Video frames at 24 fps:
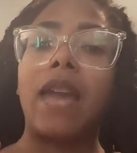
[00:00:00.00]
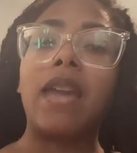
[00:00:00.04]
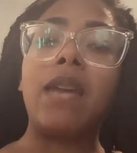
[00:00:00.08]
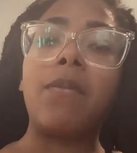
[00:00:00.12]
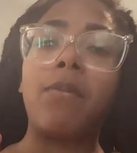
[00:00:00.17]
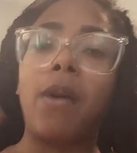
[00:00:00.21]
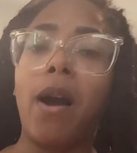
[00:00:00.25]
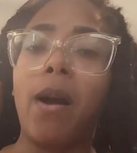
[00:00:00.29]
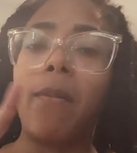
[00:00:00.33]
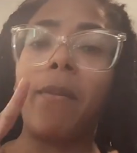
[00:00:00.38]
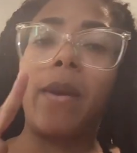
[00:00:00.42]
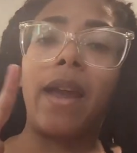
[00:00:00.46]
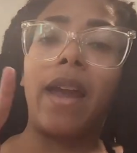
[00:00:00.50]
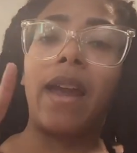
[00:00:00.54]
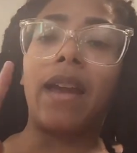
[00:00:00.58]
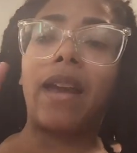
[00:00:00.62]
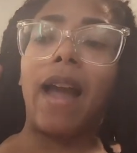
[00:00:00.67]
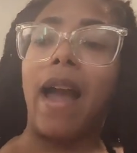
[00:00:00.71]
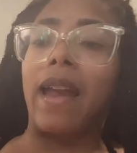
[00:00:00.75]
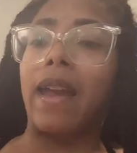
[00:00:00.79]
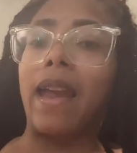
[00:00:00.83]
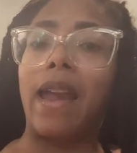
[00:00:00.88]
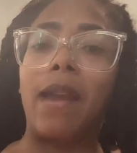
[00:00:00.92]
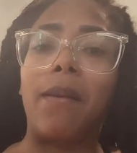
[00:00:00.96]
And he brought
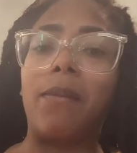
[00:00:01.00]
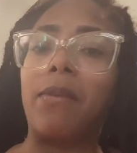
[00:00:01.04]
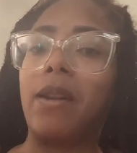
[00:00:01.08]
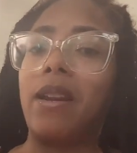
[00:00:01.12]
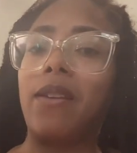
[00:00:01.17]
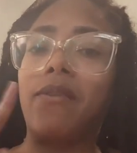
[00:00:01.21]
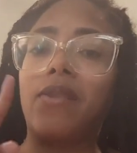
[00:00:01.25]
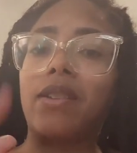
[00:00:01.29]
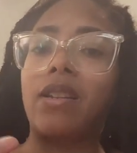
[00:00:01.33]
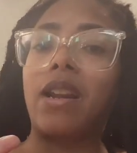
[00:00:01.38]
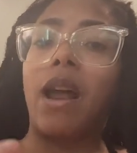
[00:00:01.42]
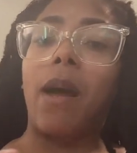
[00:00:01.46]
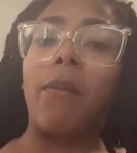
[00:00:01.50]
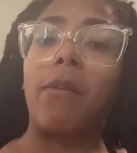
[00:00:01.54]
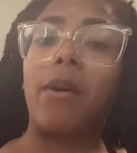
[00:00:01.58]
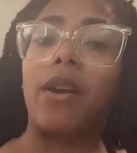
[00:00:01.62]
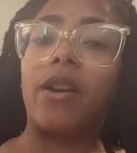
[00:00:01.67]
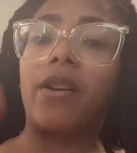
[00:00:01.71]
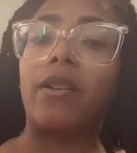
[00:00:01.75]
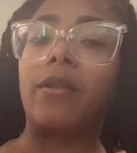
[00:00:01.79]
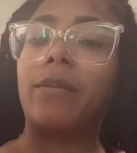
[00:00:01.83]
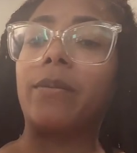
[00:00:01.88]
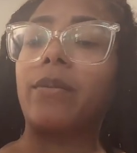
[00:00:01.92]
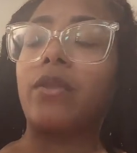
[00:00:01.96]
back, I can't believe it's not
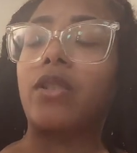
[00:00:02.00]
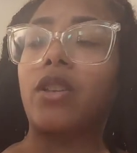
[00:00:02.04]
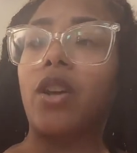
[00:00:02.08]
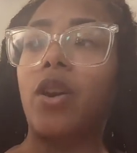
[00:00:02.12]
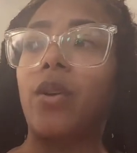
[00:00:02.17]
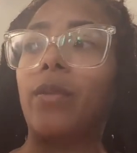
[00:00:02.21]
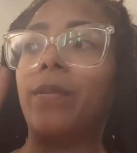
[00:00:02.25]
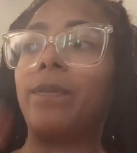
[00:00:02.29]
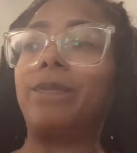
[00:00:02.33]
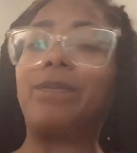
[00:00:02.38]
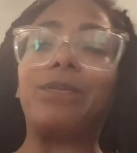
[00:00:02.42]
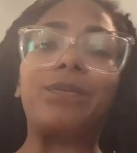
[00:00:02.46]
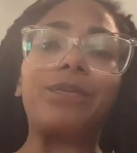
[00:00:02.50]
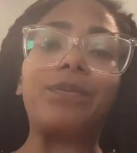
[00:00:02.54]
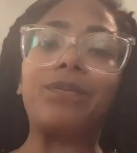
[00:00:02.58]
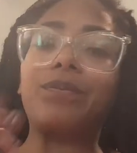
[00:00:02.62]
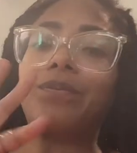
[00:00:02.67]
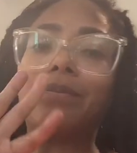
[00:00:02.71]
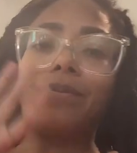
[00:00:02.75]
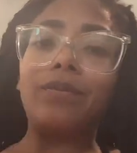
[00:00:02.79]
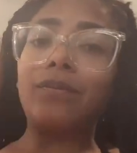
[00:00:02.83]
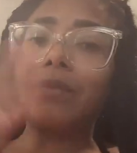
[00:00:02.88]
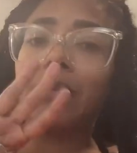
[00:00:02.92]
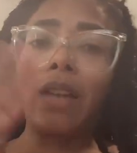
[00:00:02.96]
butter. So
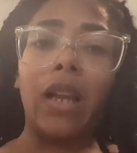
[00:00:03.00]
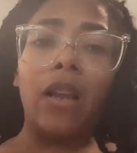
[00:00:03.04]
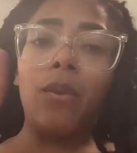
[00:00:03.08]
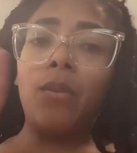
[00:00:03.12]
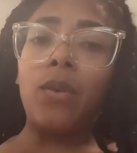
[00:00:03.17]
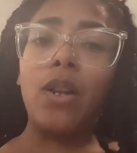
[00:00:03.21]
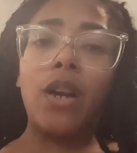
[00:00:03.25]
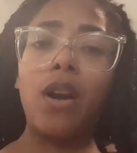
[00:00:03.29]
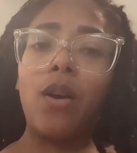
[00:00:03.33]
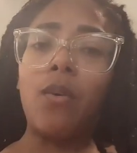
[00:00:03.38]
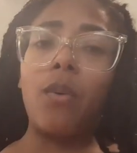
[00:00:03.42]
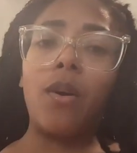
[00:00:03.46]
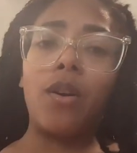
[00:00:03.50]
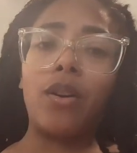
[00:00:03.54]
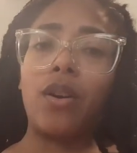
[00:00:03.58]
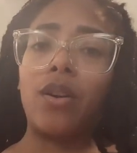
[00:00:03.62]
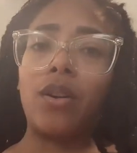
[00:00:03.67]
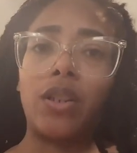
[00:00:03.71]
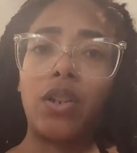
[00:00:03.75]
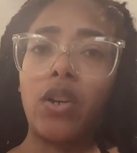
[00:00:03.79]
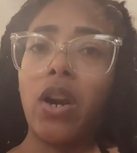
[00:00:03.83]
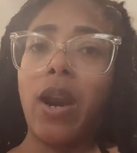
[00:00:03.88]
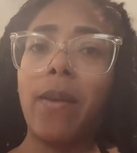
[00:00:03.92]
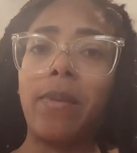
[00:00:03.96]
we don't want
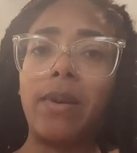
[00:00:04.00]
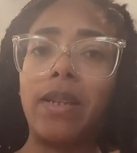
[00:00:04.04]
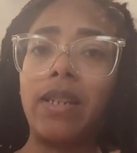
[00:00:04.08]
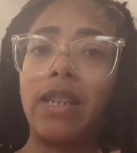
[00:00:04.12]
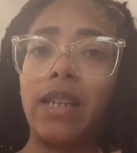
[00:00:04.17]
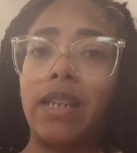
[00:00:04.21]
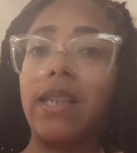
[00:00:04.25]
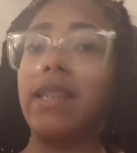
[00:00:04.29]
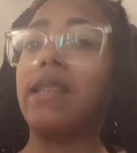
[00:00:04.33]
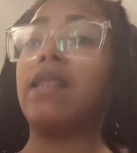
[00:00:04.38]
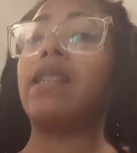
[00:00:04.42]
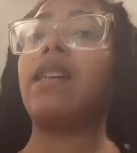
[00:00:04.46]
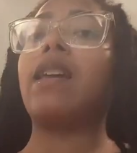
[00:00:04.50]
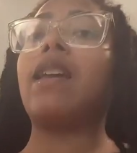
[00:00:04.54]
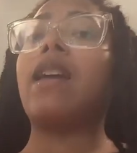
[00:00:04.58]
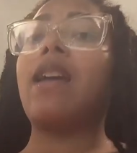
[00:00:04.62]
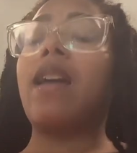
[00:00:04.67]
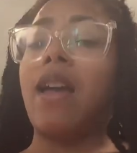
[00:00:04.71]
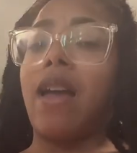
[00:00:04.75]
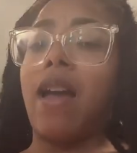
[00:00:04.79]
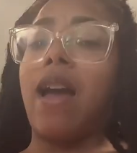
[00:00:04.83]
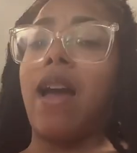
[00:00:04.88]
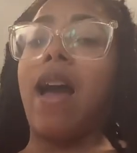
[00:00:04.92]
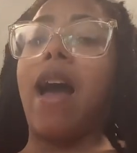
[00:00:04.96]
no discrepancies.
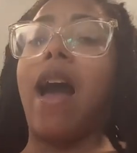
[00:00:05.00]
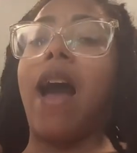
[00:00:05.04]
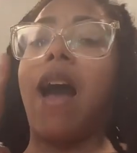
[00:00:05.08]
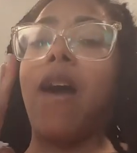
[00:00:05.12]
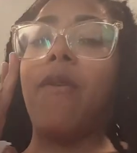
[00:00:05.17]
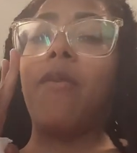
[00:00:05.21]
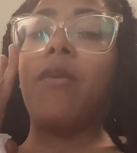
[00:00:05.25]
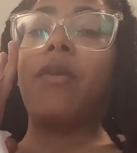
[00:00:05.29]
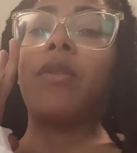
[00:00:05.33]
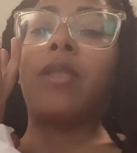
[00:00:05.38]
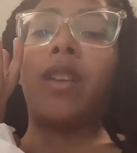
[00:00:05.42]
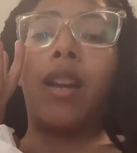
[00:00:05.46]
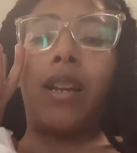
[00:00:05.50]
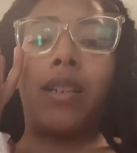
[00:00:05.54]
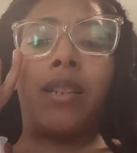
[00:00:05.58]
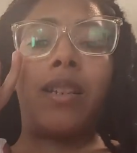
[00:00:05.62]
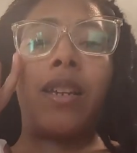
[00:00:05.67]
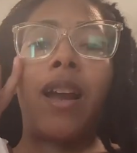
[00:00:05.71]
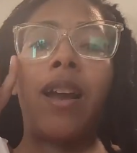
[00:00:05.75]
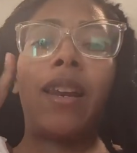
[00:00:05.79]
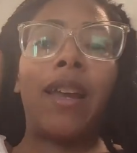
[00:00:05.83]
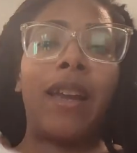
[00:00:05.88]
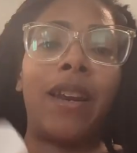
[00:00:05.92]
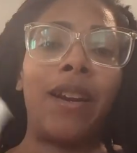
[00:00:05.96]
I will talk
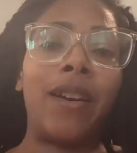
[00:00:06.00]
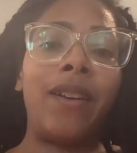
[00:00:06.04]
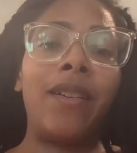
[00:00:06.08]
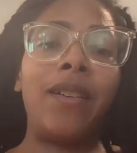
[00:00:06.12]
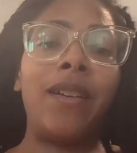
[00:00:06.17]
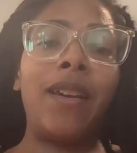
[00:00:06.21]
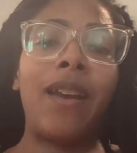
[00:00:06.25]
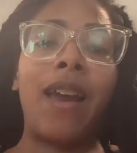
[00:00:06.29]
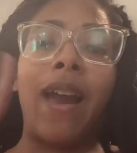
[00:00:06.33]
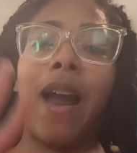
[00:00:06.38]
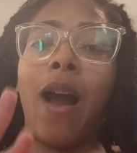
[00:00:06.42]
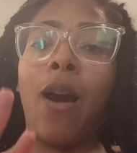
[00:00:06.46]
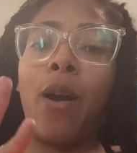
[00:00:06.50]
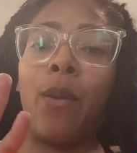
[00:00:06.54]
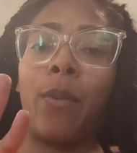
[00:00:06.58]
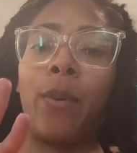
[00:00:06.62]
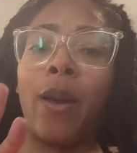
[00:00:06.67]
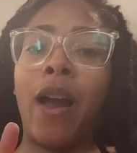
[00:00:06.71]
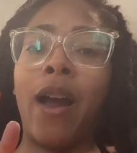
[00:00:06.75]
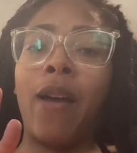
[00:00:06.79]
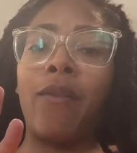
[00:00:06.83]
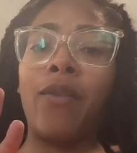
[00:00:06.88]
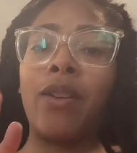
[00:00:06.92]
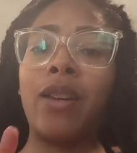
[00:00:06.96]
to y'all later. I
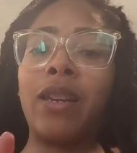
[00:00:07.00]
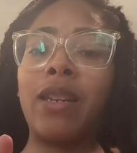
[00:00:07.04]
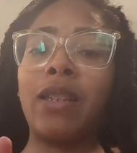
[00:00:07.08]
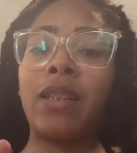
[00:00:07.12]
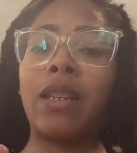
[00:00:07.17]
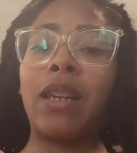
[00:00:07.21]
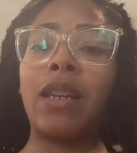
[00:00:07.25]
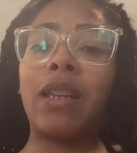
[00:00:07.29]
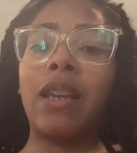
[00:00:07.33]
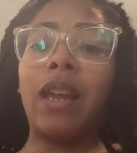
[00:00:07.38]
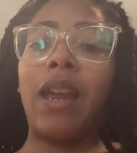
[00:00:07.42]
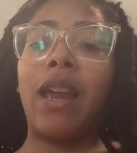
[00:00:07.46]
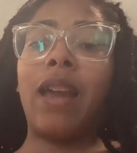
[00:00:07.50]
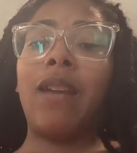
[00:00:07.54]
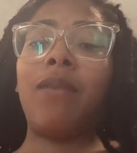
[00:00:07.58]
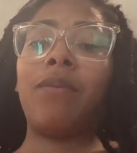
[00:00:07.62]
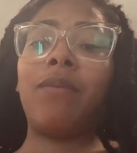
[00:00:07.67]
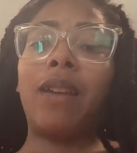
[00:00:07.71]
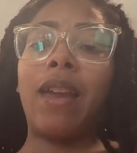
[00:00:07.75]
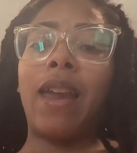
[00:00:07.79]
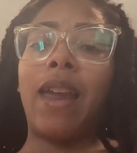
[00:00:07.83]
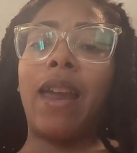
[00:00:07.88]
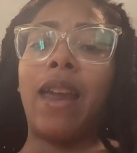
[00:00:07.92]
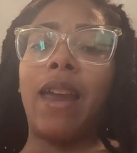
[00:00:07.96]
hope y'all have a good Sunday.